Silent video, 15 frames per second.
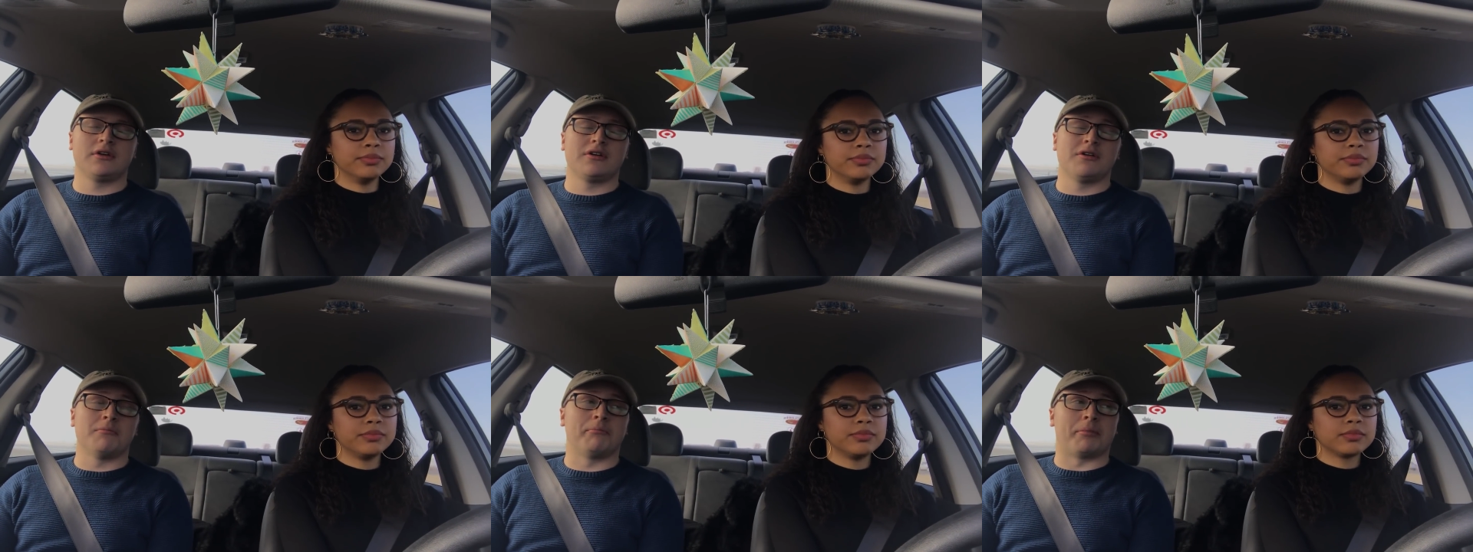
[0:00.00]

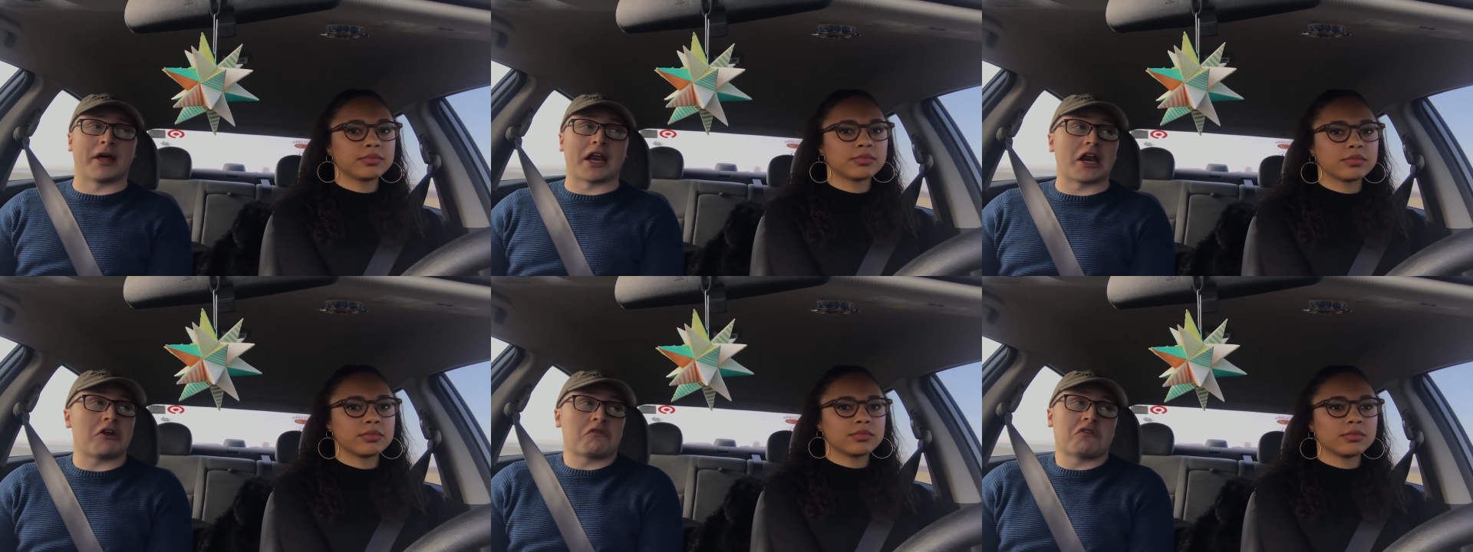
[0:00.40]

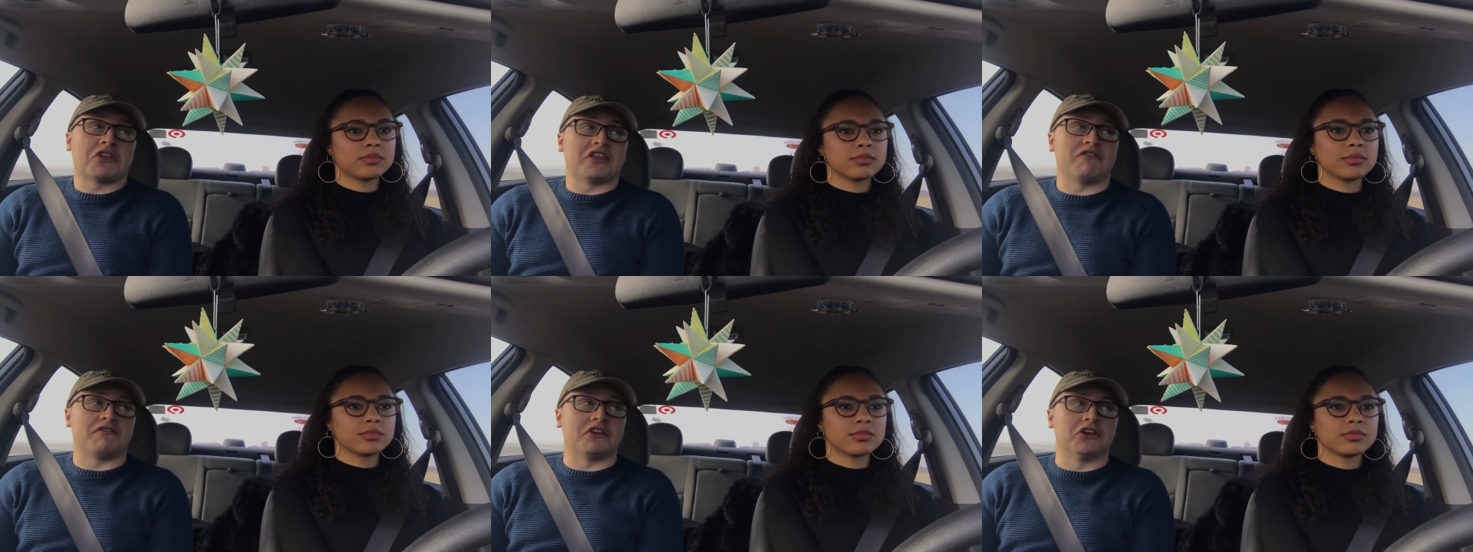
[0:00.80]
Speaker 1: Yeah.
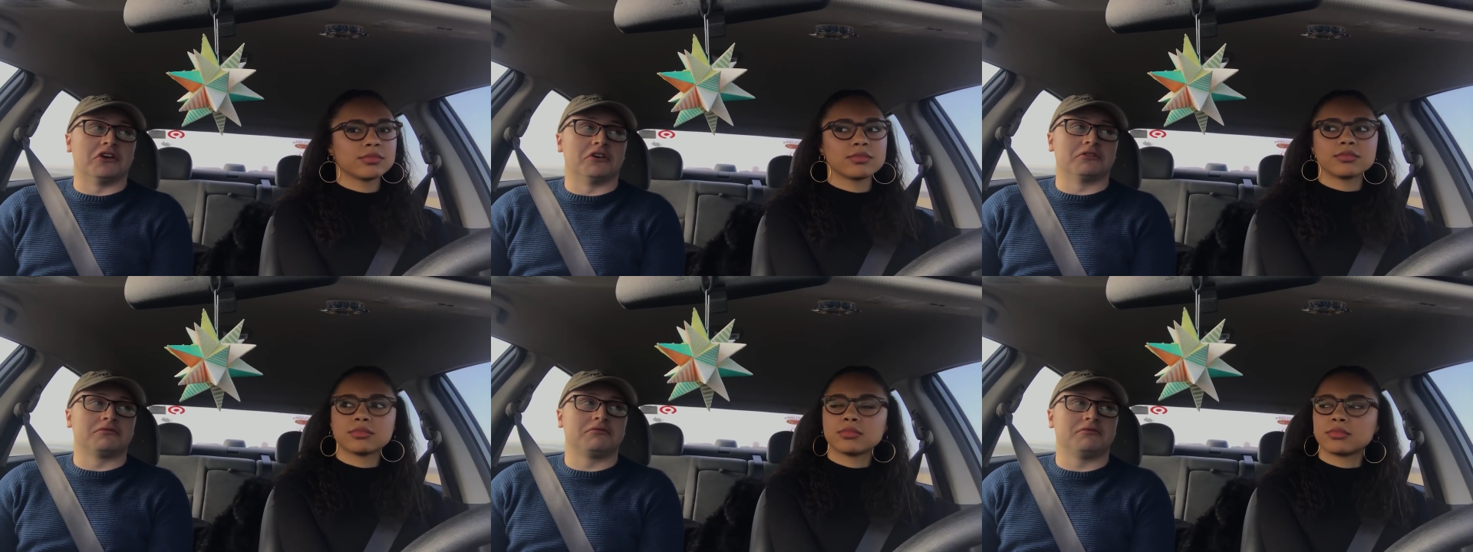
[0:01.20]
But I don't
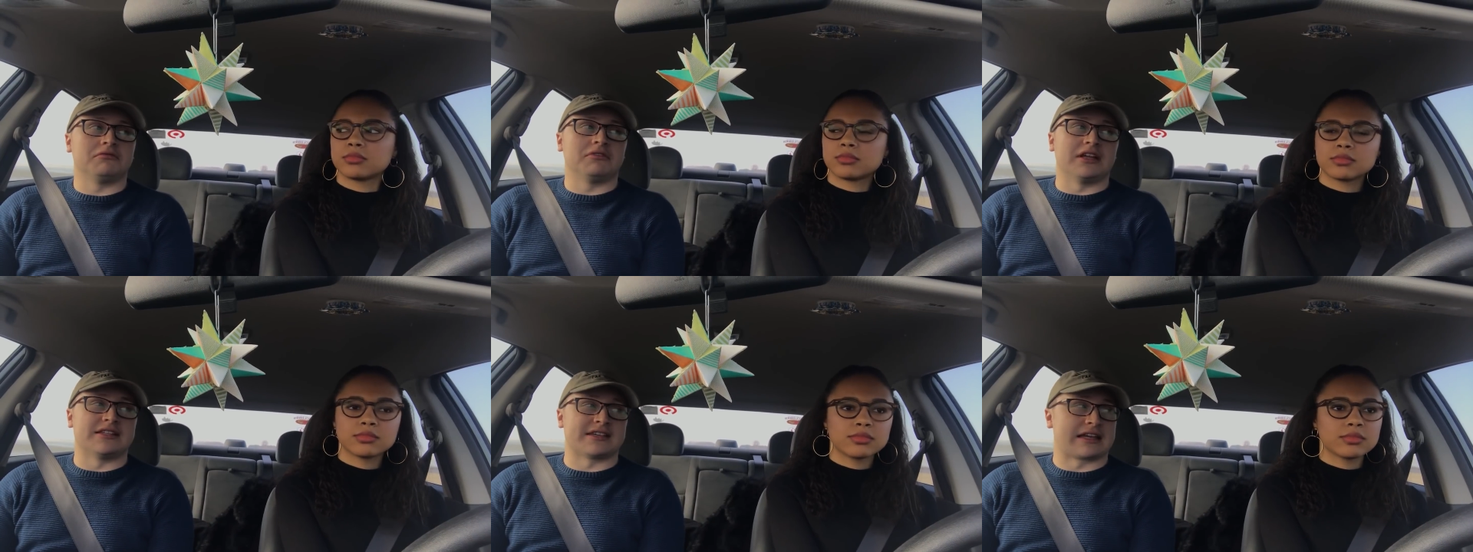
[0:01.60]
really
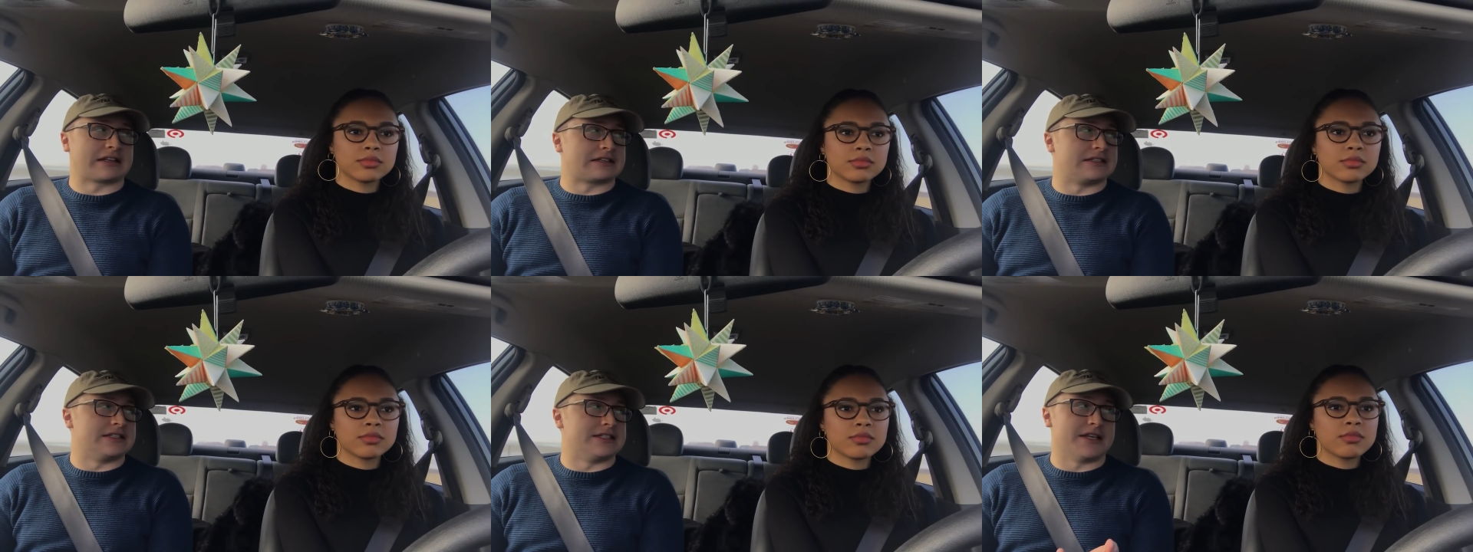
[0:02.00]
feel
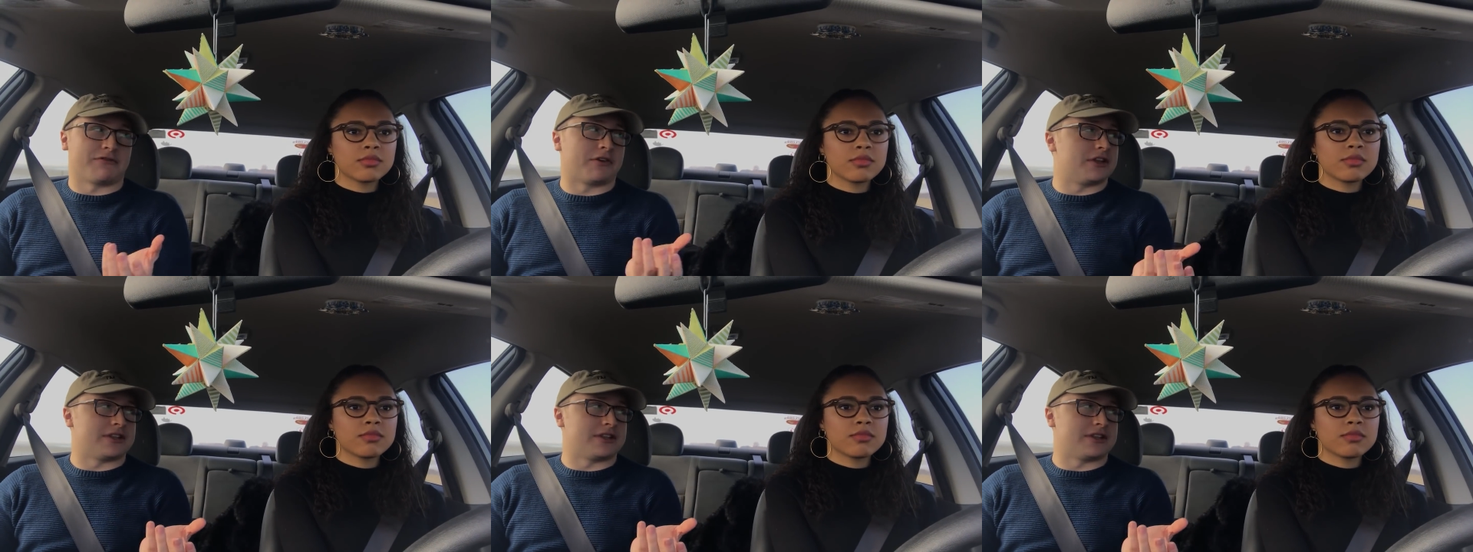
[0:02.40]
it's, like,